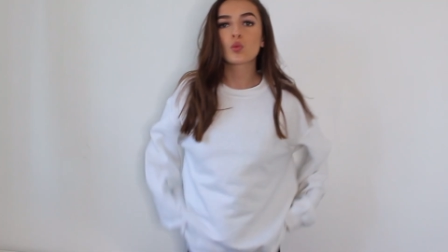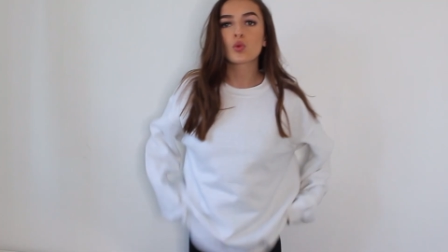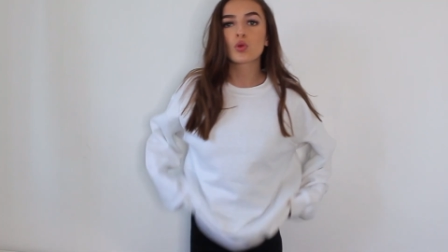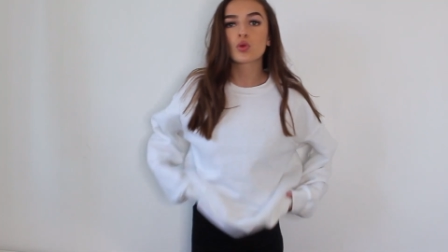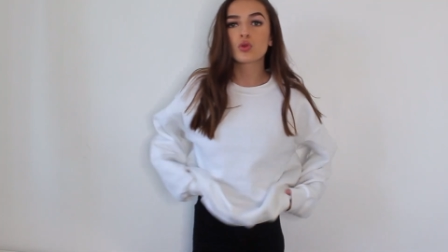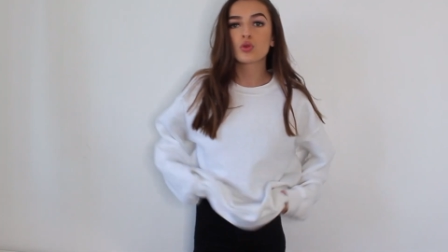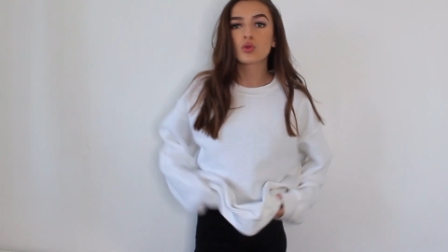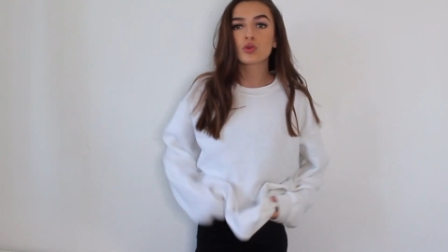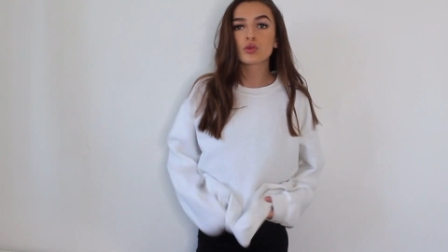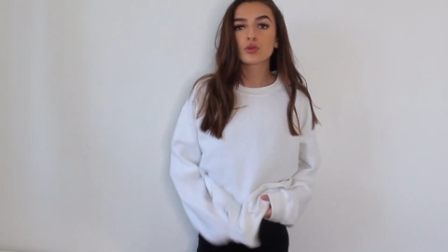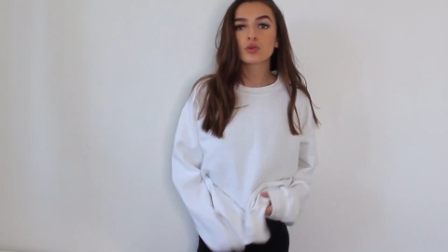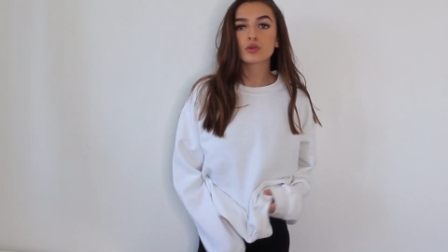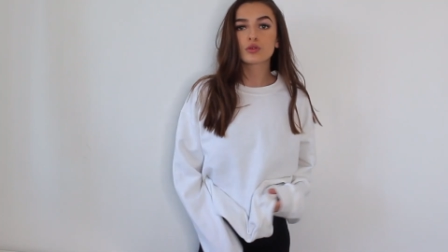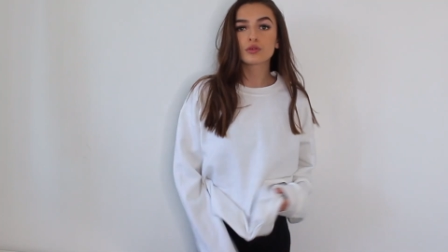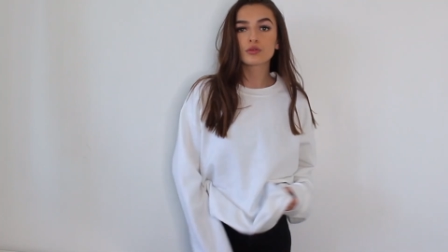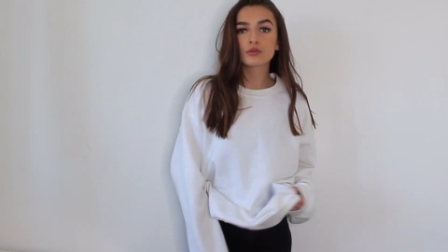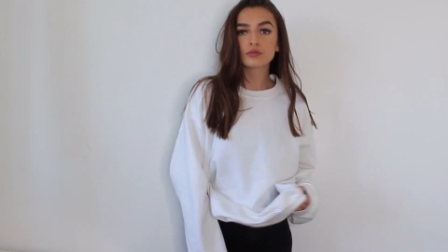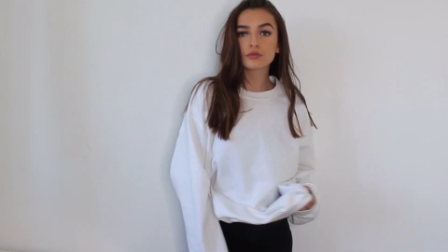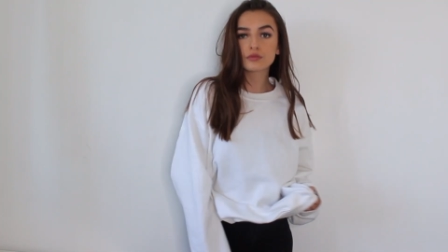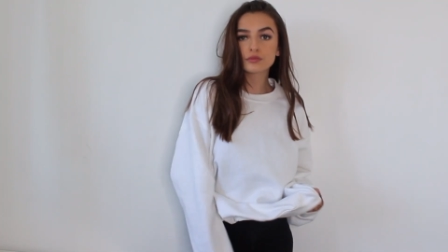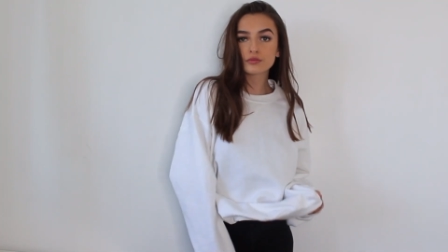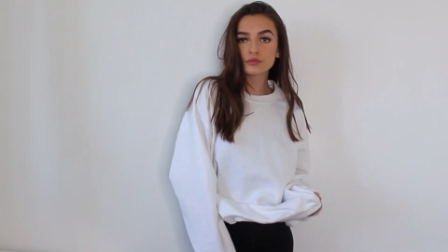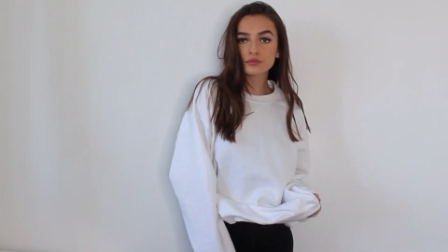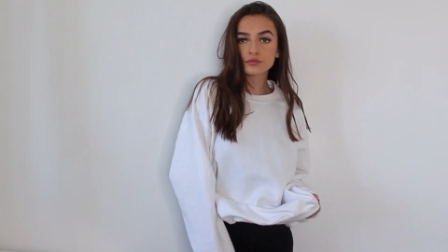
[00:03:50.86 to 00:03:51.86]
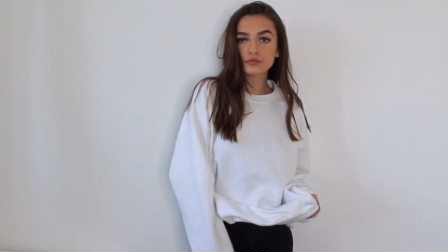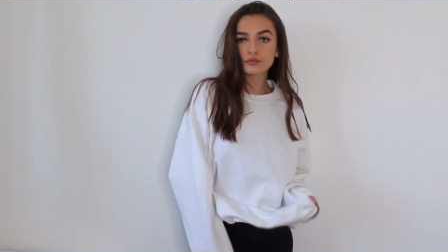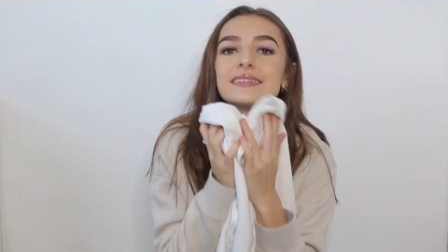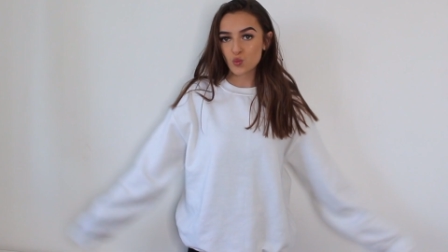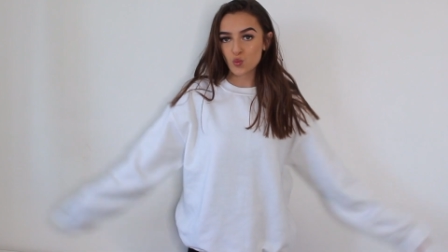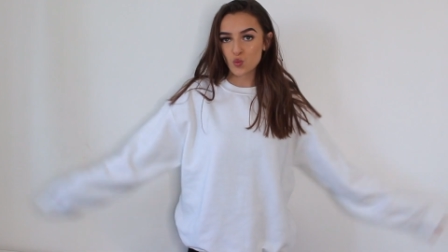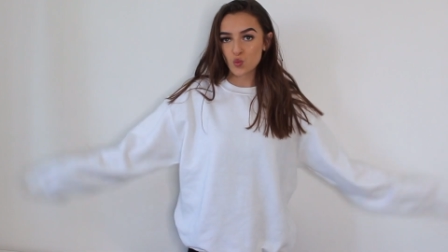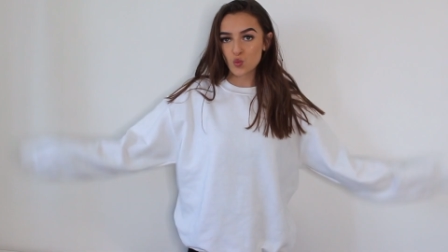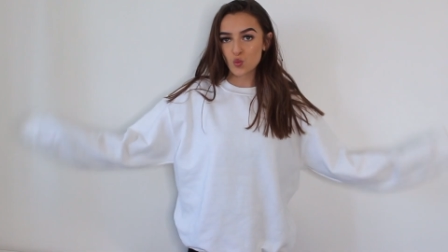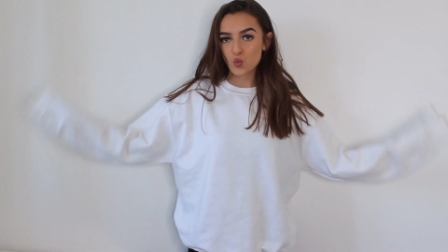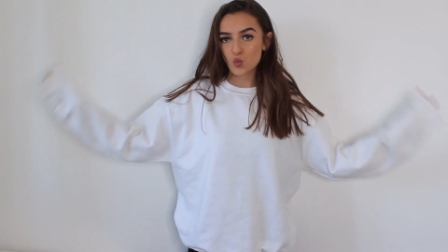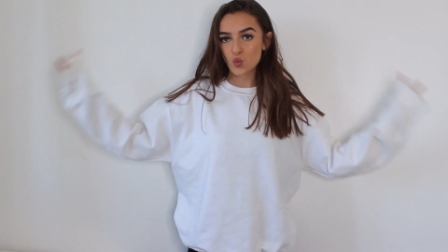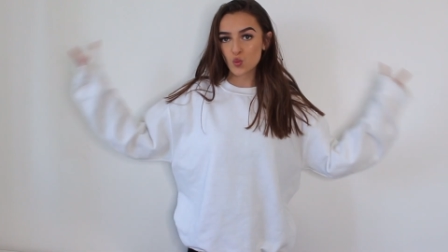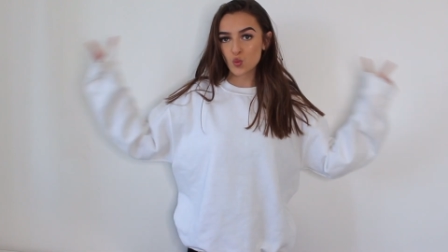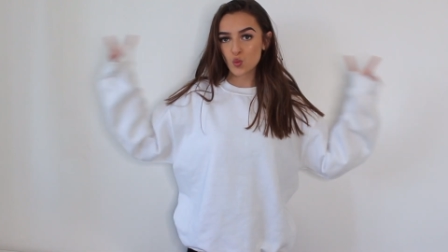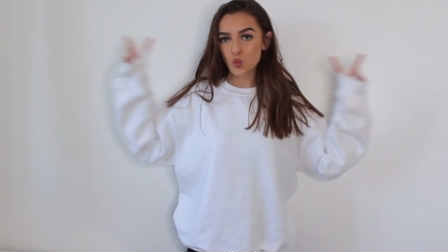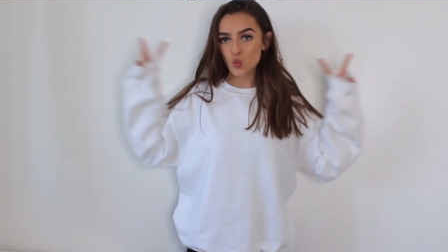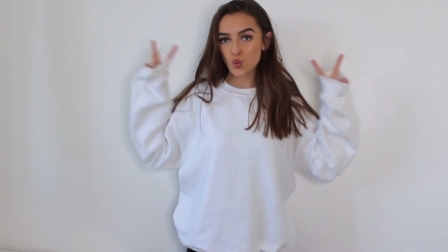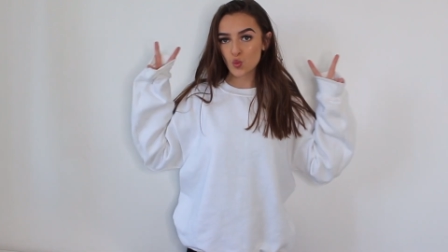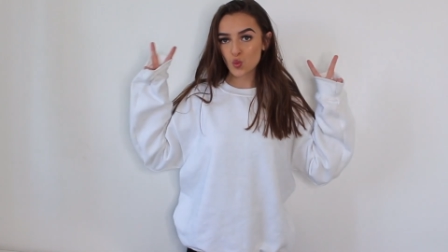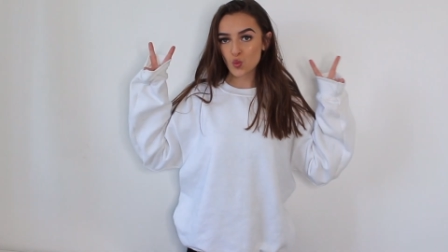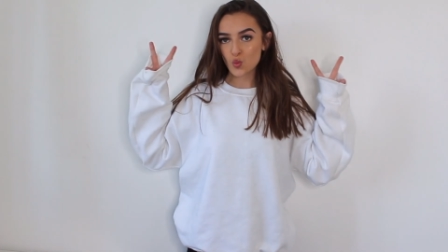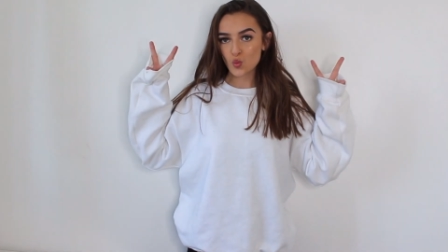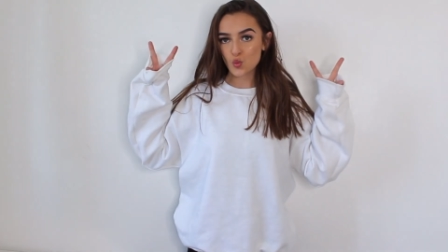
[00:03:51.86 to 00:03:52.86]
But when I tell you, this is the
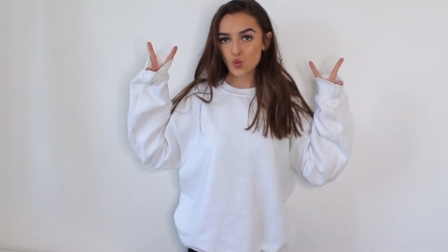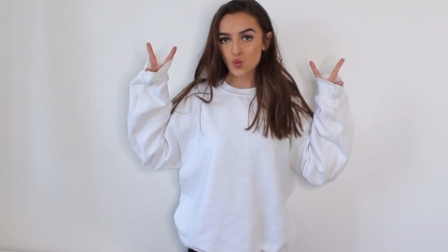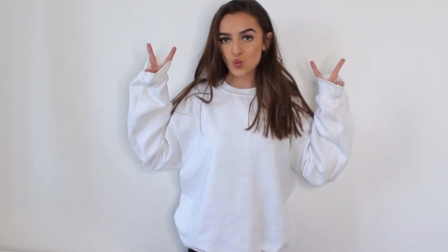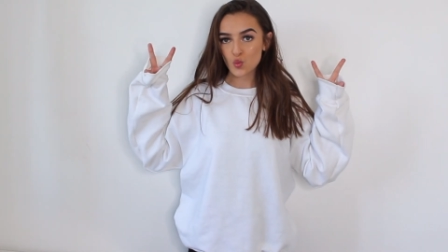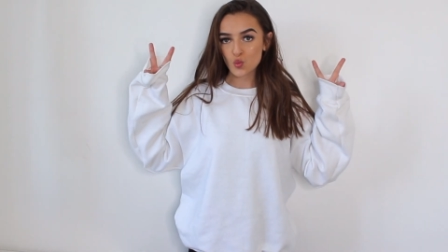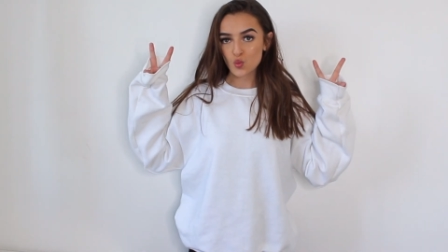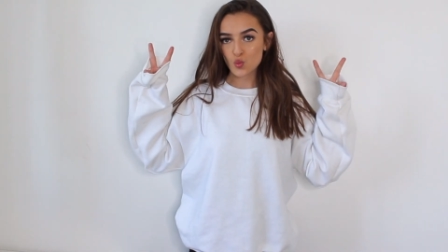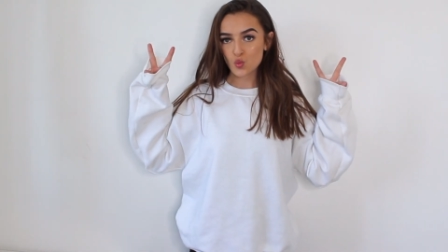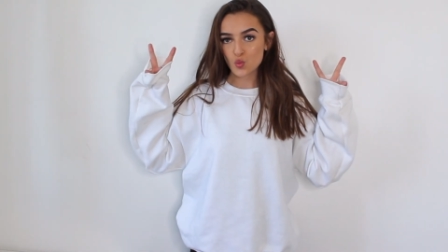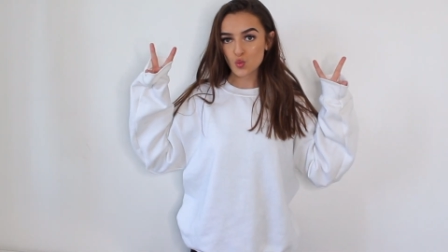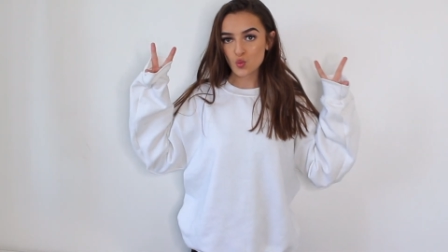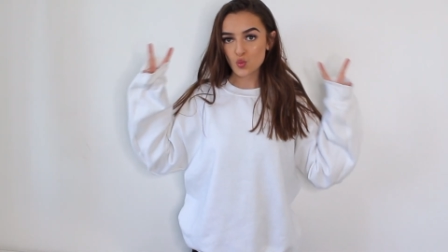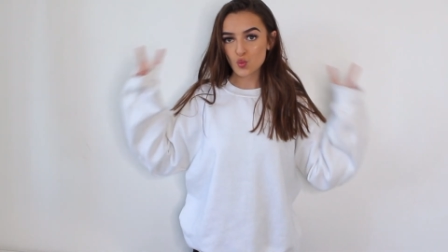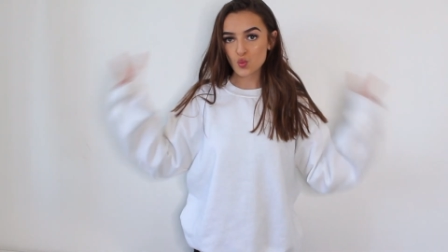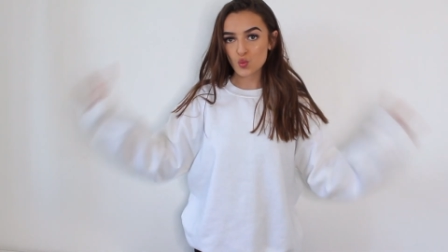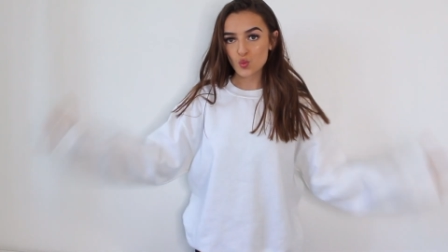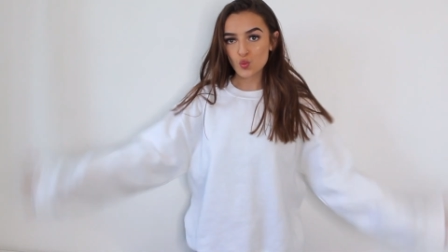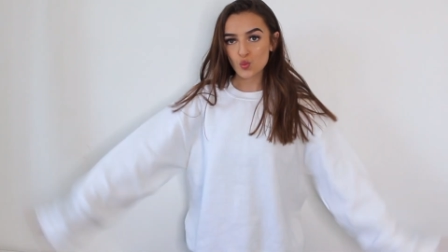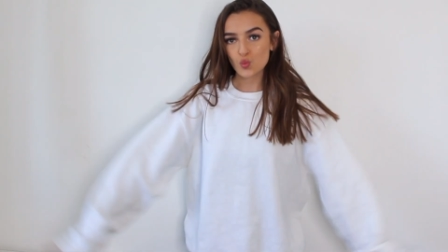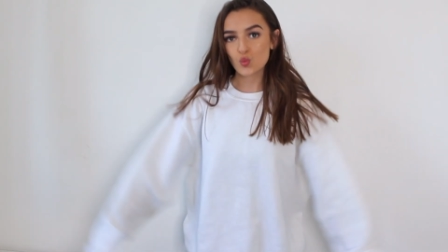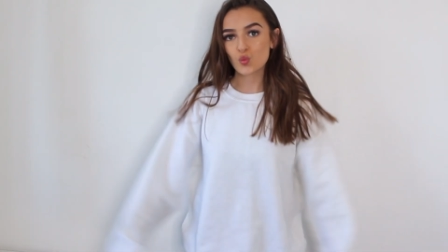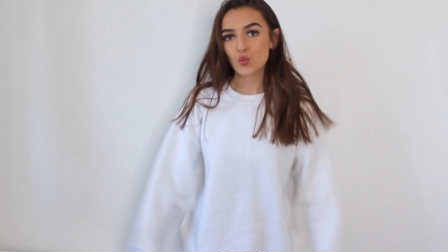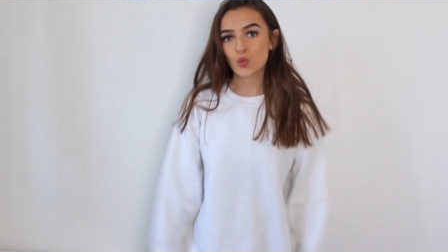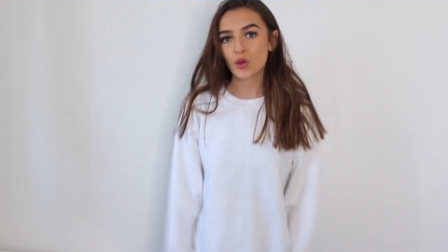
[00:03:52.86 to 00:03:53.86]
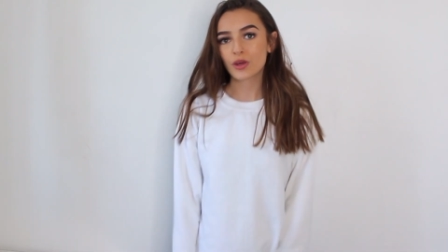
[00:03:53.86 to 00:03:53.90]
softest thing.